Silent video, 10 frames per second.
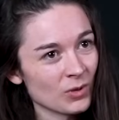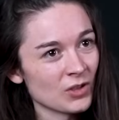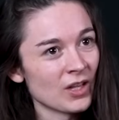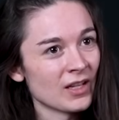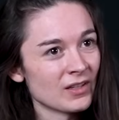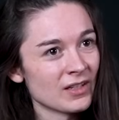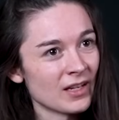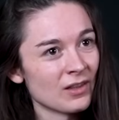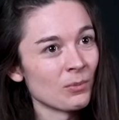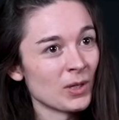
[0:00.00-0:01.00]
which then
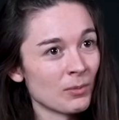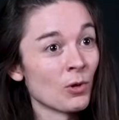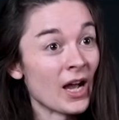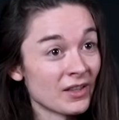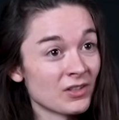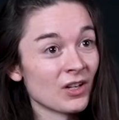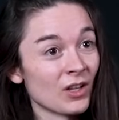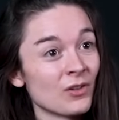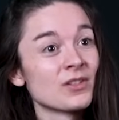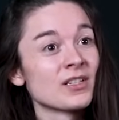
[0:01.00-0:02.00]
said that people had to
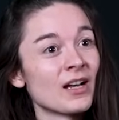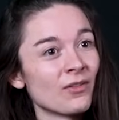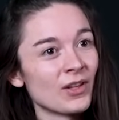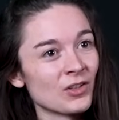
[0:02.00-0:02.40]
close down